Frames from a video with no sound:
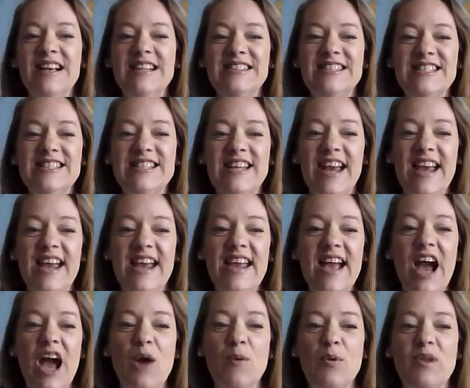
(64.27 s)
Today,
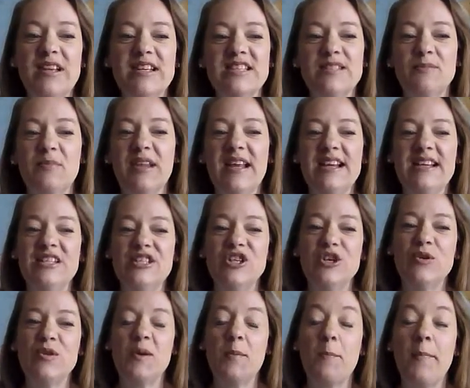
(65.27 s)
I will explain to
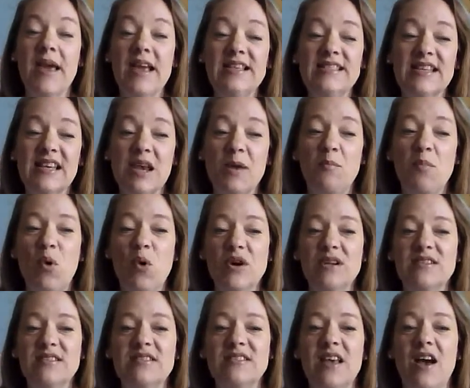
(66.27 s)
you the basic
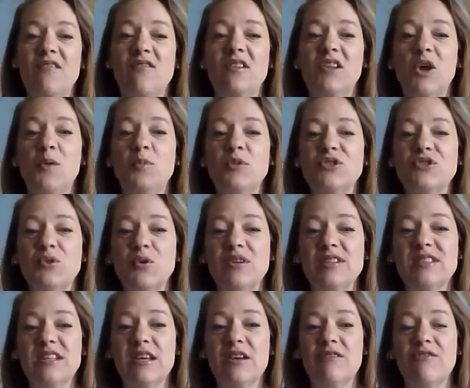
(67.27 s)
importance of global
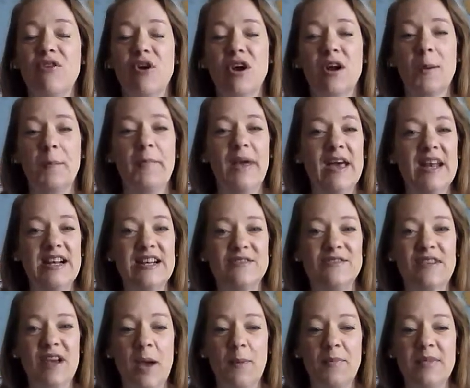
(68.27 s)
sourcing for
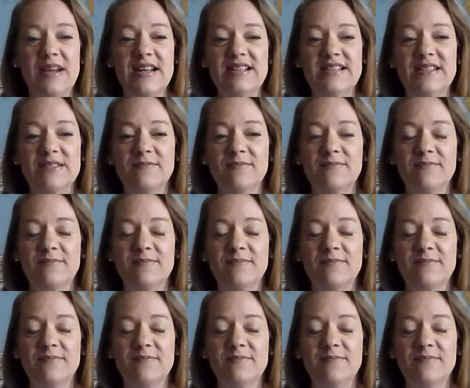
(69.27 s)
competitive companies.